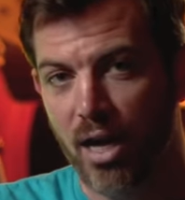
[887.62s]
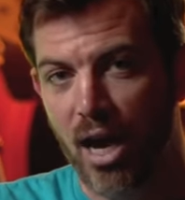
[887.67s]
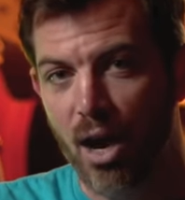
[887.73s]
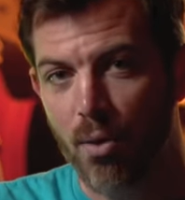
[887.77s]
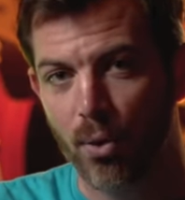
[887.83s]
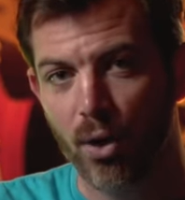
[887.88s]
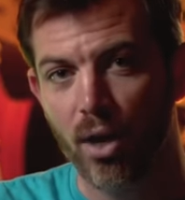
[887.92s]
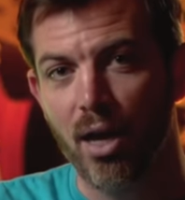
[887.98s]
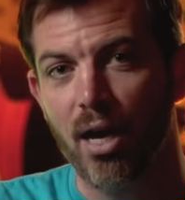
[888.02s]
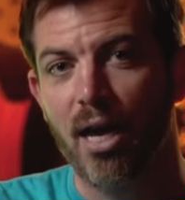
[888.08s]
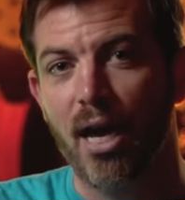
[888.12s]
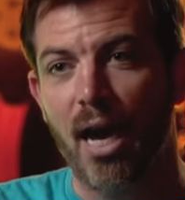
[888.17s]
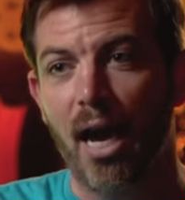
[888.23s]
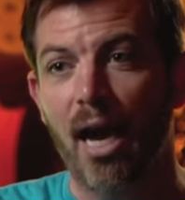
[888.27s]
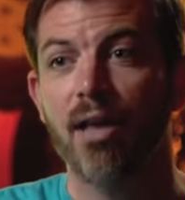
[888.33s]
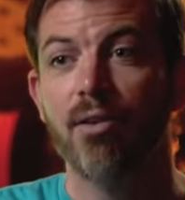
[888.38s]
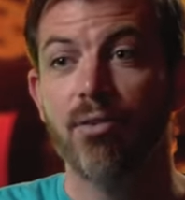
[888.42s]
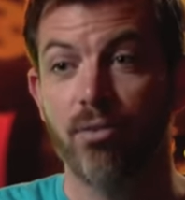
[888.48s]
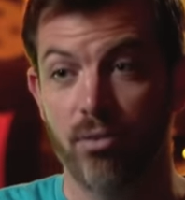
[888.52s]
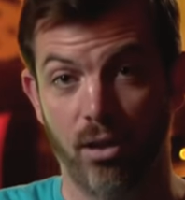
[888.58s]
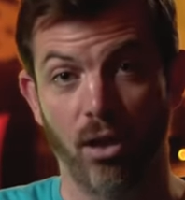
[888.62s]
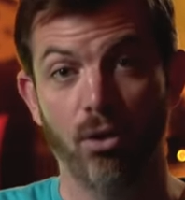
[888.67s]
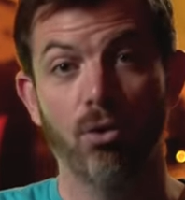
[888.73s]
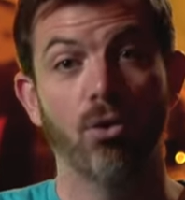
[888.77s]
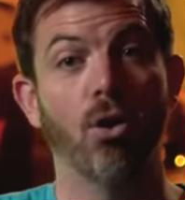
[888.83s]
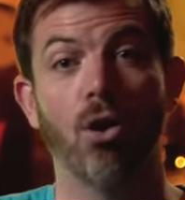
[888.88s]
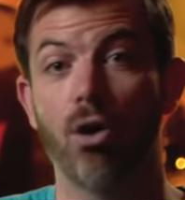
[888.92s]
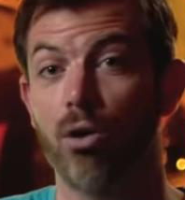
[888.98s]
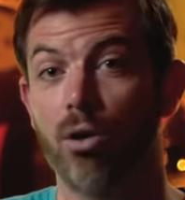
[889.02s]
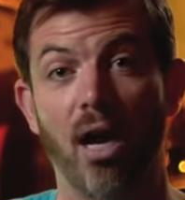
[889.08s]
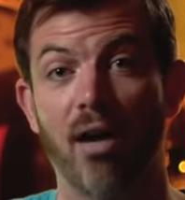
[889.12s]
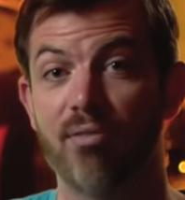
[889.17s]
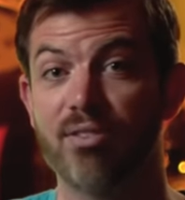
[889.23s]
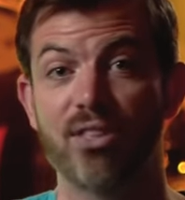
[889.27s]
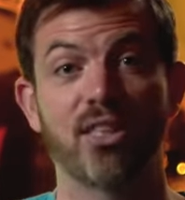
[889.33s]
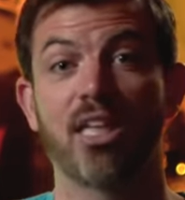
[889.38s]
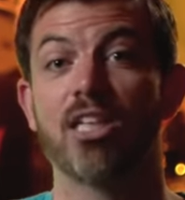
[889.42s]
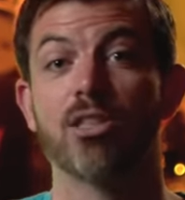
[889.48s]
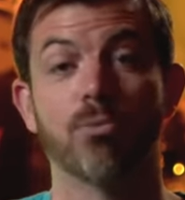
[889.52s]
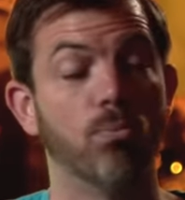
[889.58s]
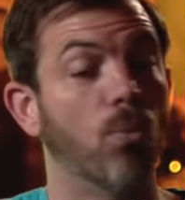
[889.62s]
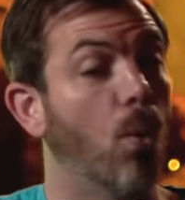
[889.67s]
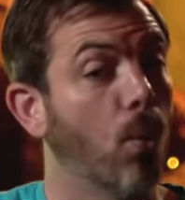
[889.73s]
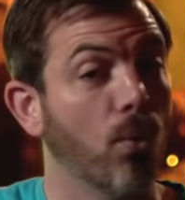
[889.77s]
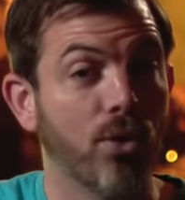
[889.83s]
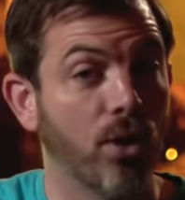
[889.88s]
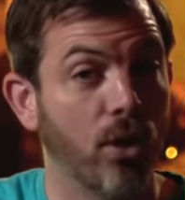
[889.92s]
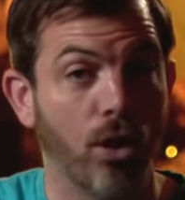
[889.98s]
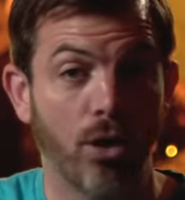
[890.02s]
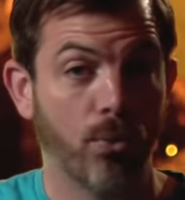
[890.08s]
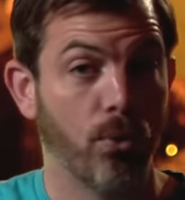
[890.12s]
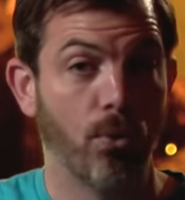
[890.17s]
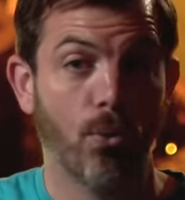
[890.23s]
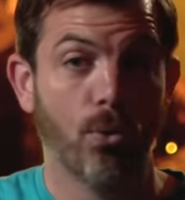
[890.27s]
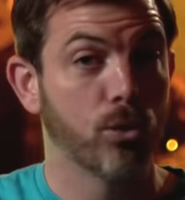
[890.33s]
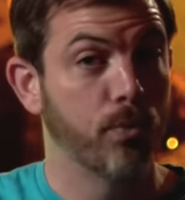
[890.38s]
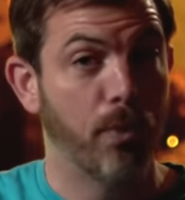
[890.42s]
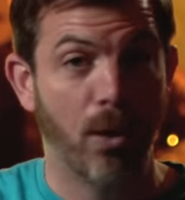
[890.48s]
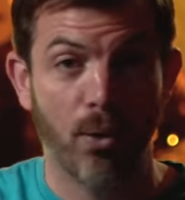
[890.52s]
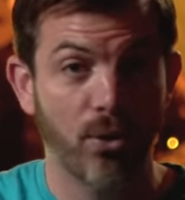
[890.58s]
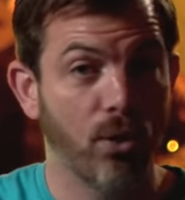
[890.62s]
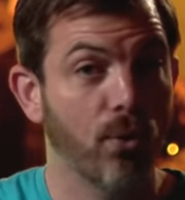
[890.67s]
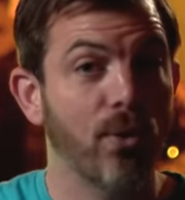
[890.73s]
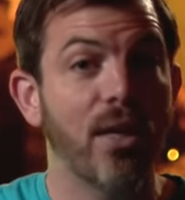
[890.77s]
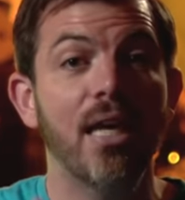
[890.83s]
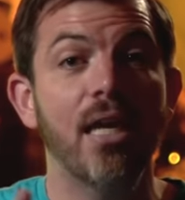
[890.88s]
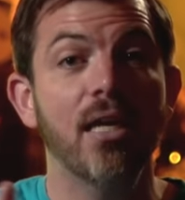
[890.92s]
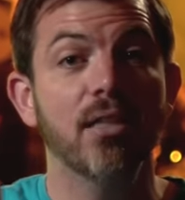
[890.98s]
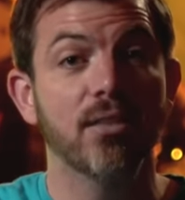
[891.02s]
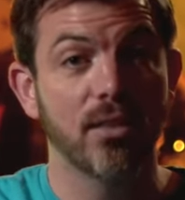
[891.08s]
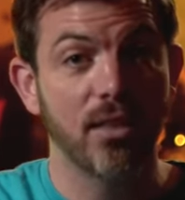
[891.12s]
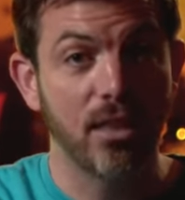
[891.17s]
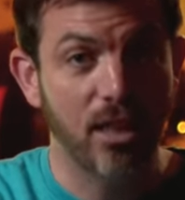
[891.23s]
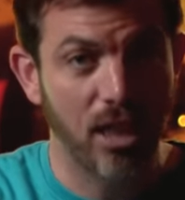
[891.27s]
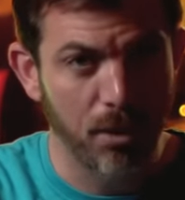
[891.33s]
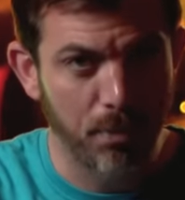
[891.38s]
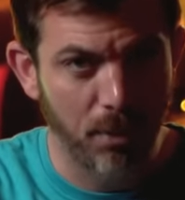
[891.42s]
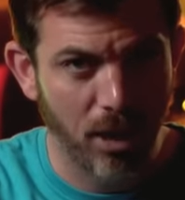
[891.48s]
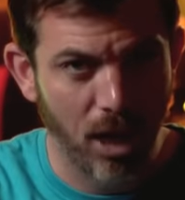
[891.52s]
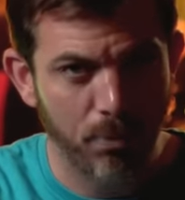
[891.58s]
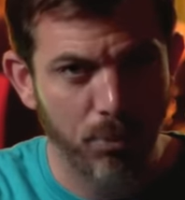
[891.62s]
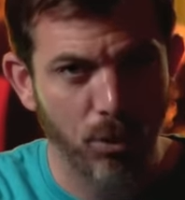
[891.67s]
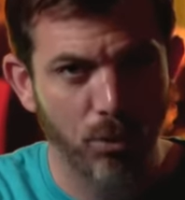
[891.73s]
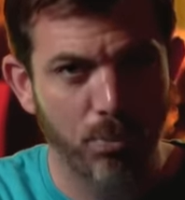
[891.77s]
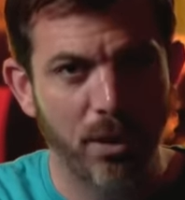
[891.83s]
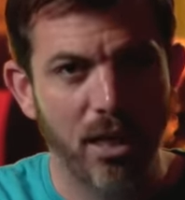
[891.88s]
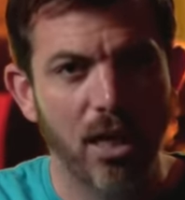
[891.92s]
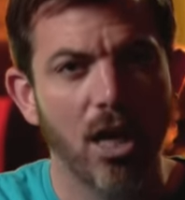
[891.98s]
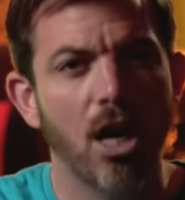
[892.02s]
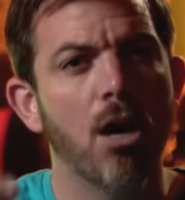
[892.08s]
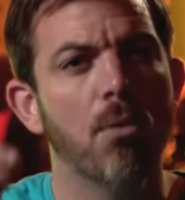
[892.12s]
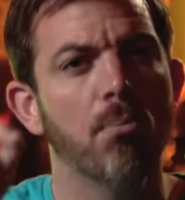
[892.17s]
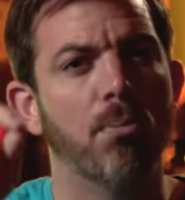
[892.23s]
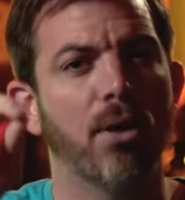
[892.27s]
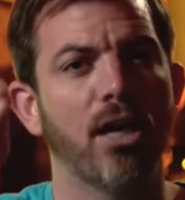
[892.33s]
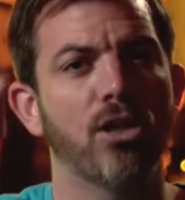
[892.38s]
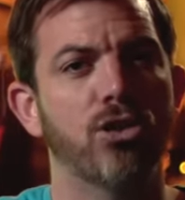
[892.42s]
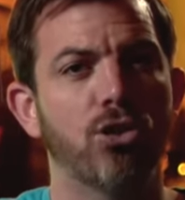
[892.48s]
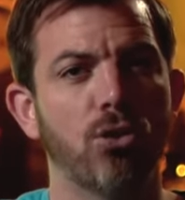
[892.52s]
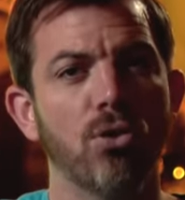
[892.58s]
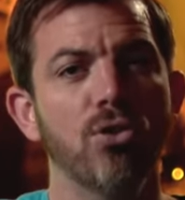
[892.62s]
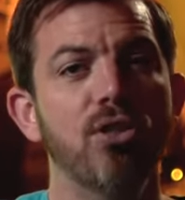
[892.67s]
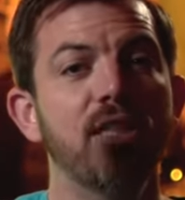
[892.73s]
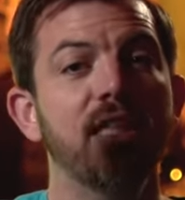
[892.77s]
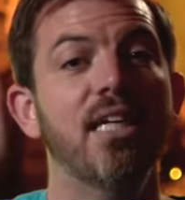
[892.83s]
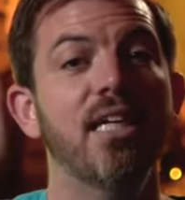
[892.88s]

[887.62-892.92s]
an hour. And their car obviously has more than 100 horsepower. They're easily keeping up with me, but I start to